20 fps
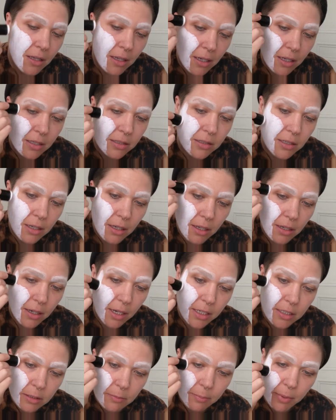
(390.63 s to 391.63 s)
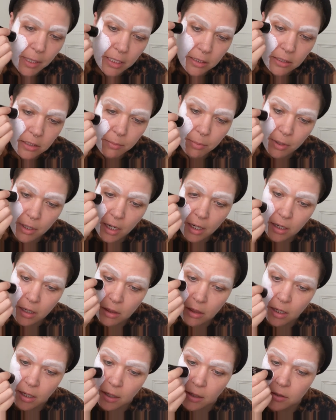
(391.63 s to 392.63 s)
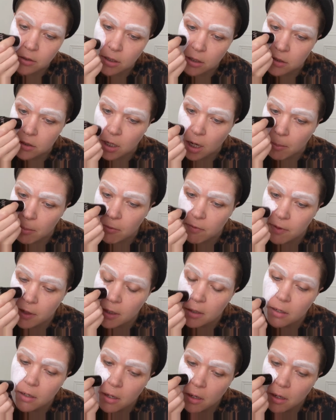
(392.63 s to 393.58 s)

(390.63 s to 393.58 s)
is a nice base to put anything else on top of it.